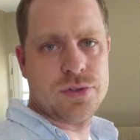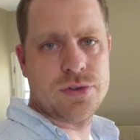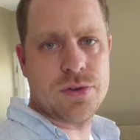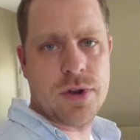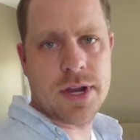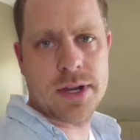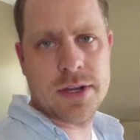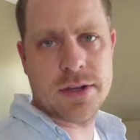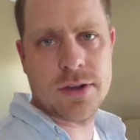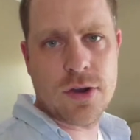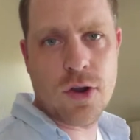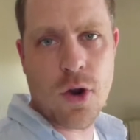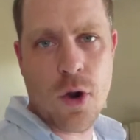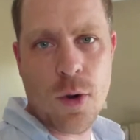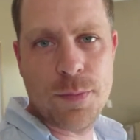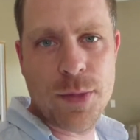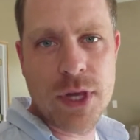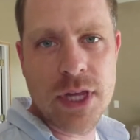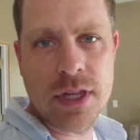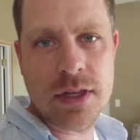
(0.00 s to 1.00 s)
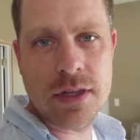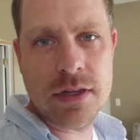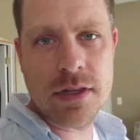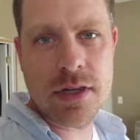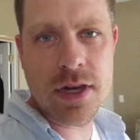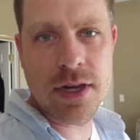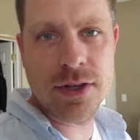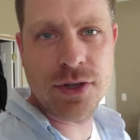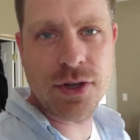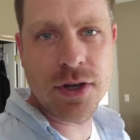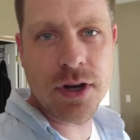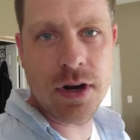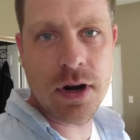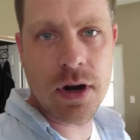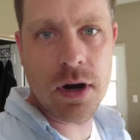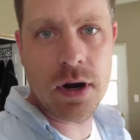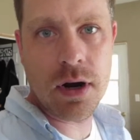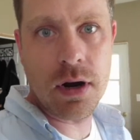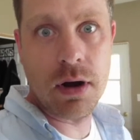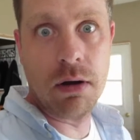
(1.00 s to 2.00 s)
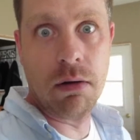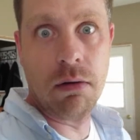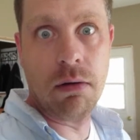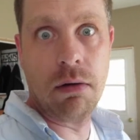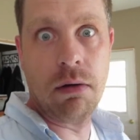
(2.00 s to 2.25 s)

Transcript: Who's ready to go meet the teacher?